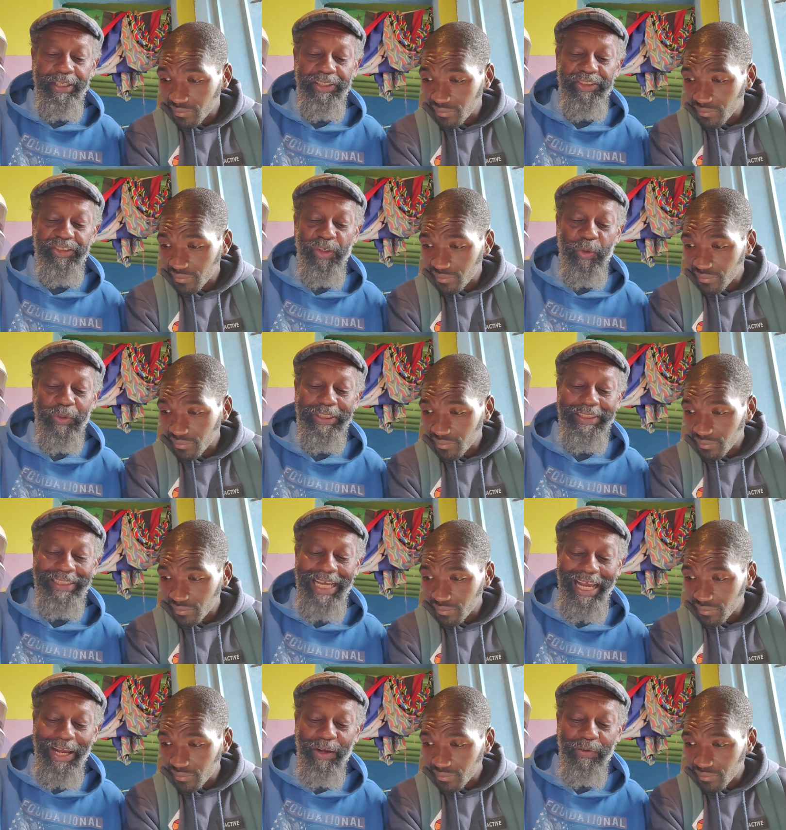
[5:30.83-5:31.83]
Speaker 1: is
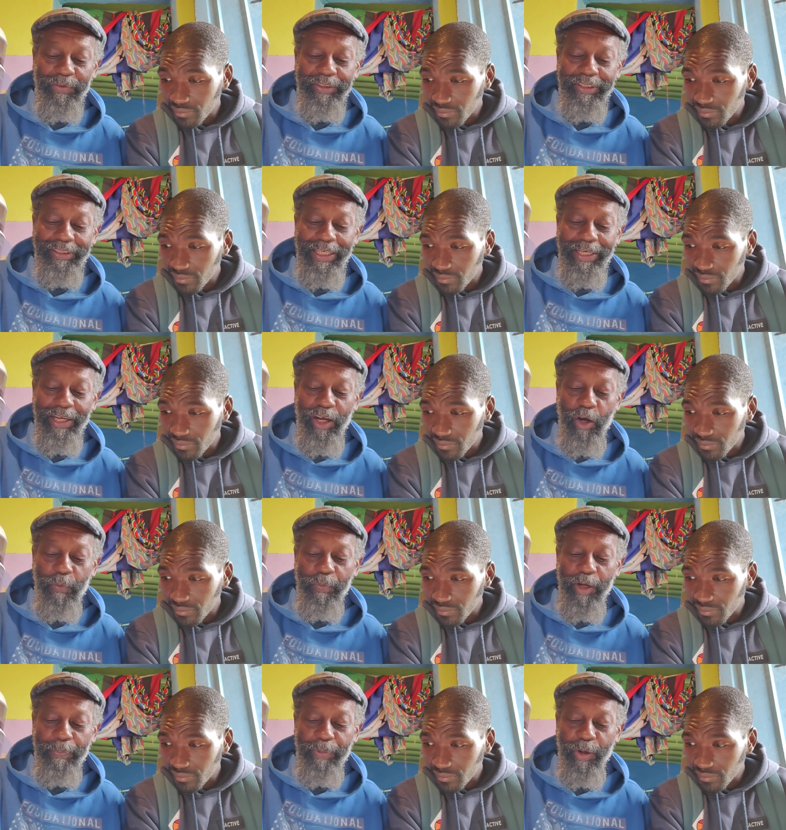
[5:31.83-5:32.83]
those sounds that
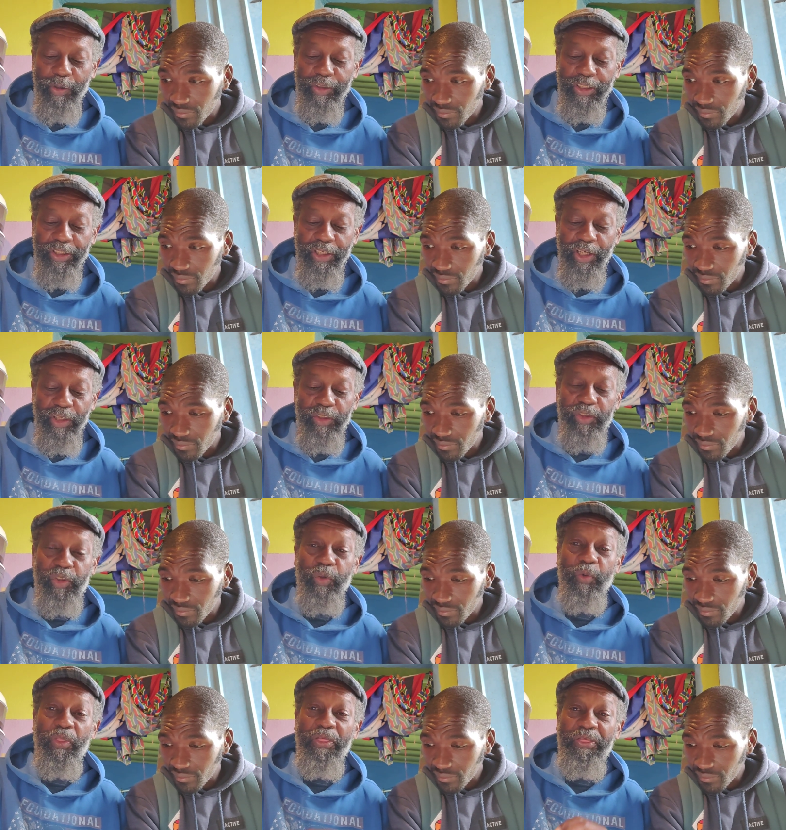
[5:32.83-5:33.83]
help a person
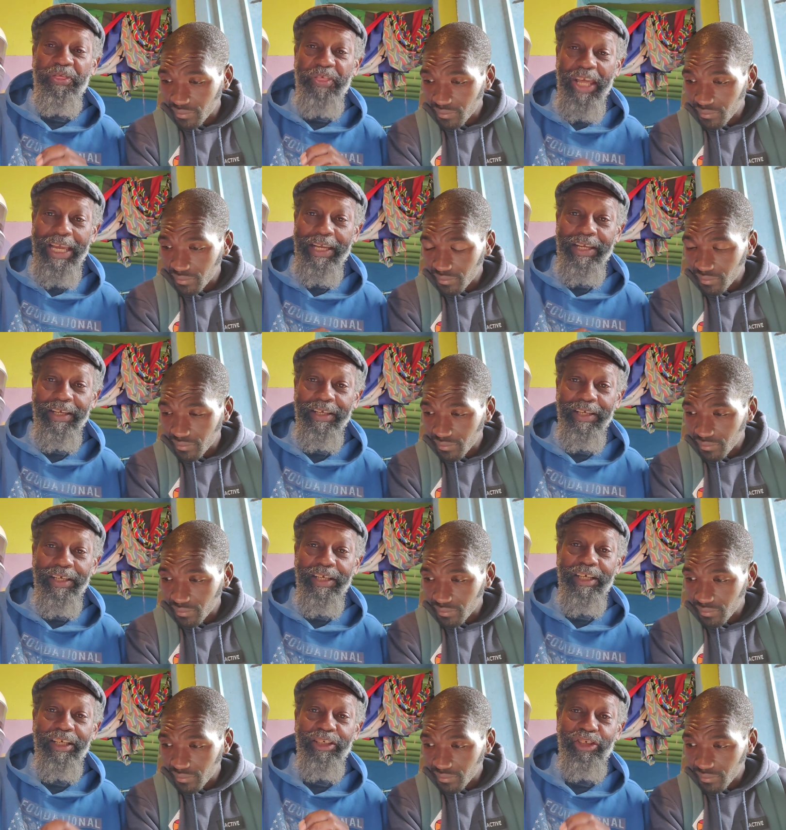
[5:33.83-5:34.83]
to think
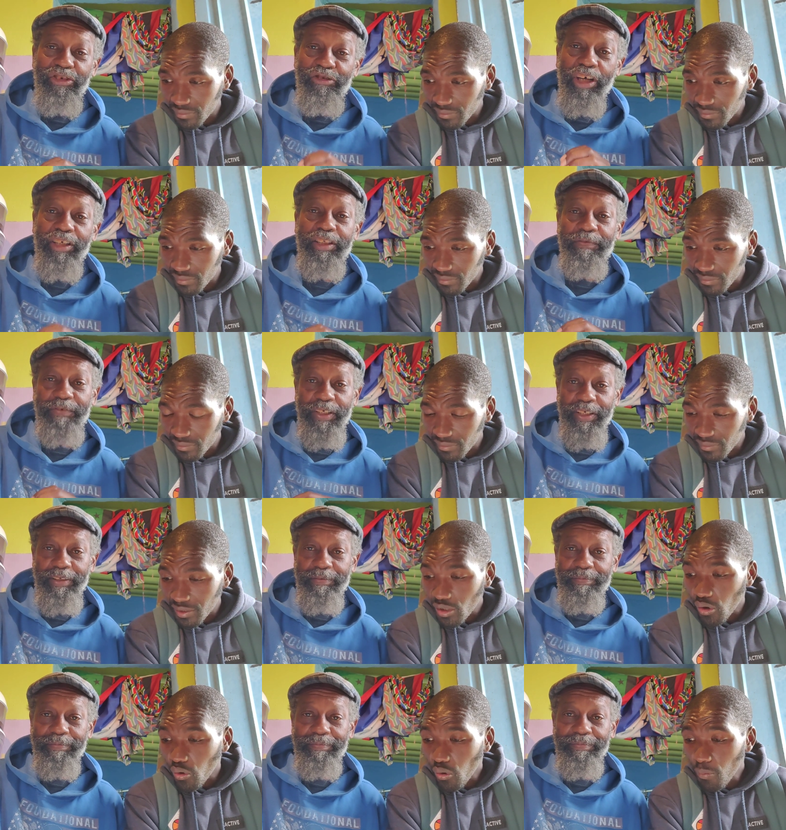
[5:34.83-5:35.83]

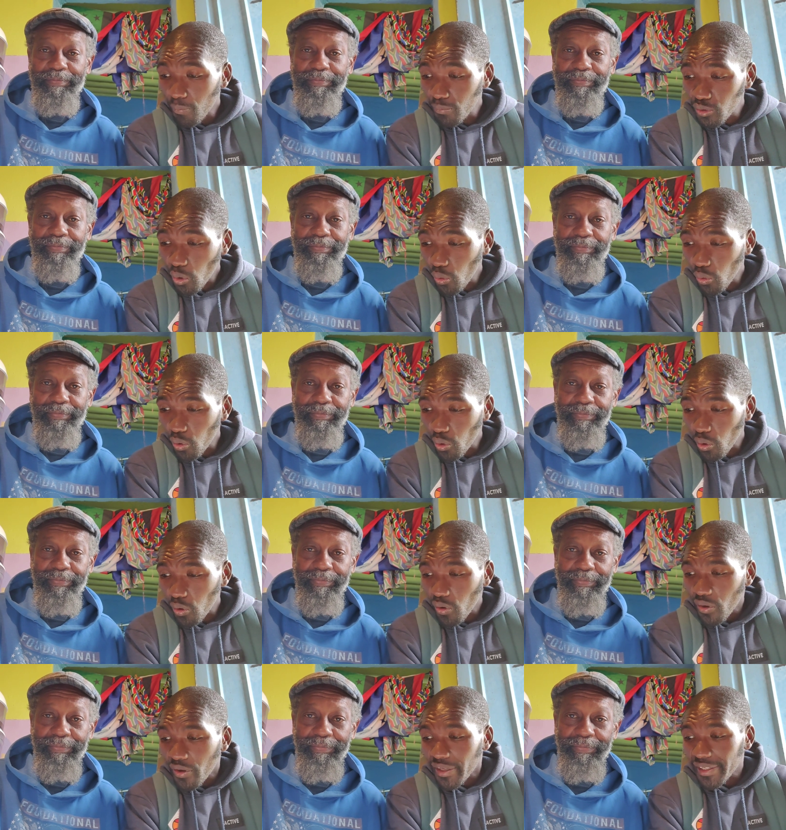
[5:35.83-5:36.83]
constructively.
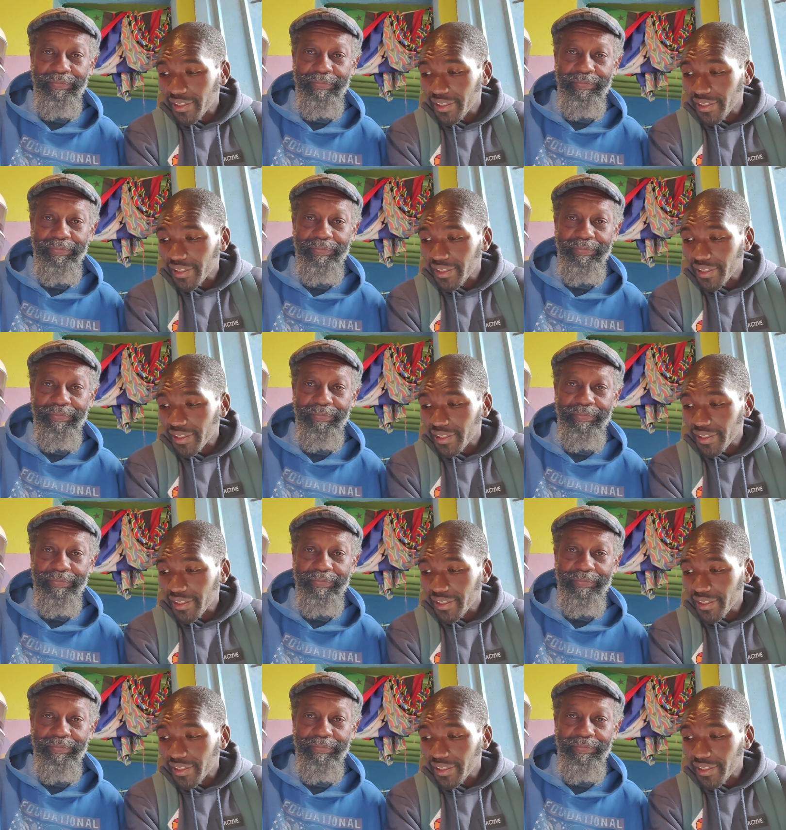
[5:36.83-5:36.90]
Speaker 2: No,